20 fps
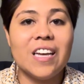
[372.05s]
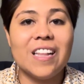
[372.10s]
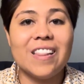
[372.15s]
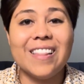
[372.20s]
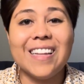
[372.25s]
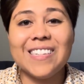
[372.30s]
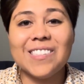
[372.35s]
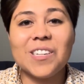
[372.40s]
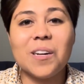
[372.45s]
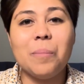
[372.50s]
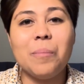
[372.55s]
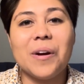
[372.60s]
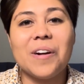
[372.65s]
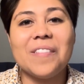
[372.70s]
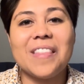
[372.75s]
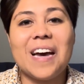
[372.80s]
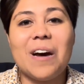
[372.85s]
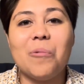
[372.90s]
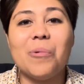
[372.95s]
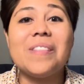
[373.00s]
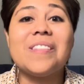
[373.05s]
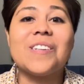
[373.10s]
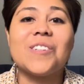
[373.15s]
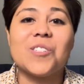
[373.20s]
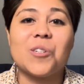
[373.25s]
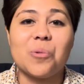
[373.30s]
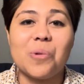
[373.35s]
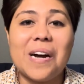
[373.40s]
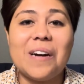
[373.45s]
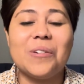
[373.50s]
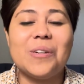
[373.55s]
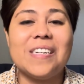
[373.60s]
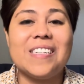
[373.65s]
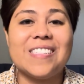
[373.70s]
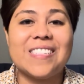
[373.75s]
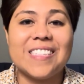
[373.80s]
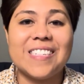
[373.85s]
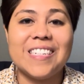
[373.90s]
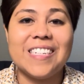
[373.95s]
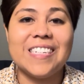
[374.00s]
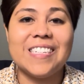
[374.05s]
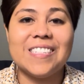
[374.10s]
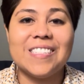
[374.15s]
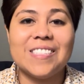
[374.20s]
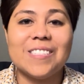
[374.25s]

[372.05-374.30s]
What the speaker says: let's compare that with the surrounding cities.